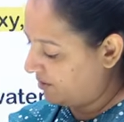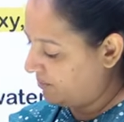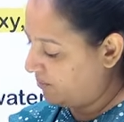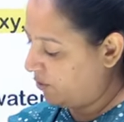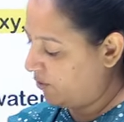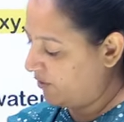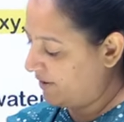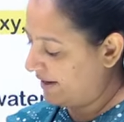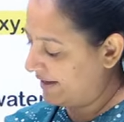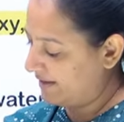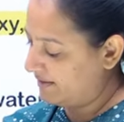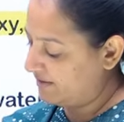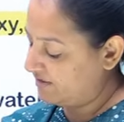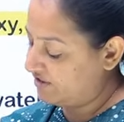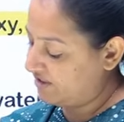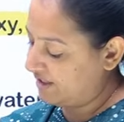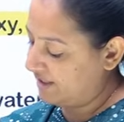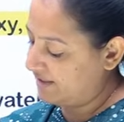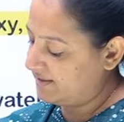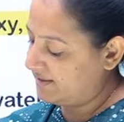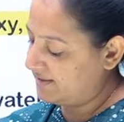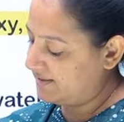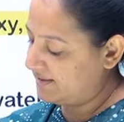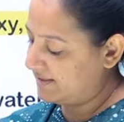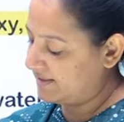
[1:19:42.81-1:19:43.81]
board and
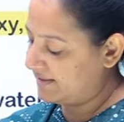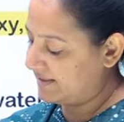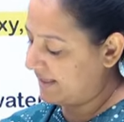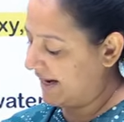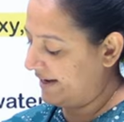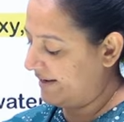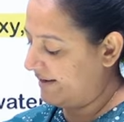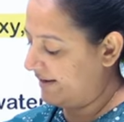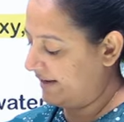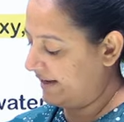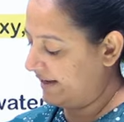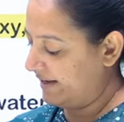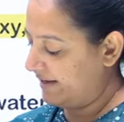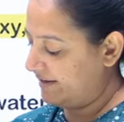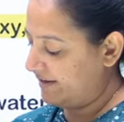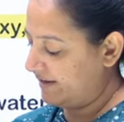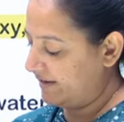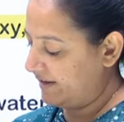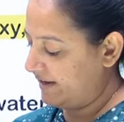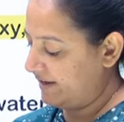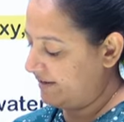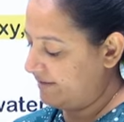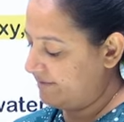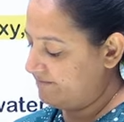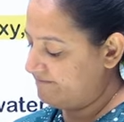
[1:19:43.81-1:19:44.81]
changes the slide again and
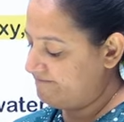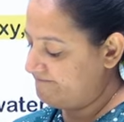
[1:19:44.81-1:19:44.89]
again.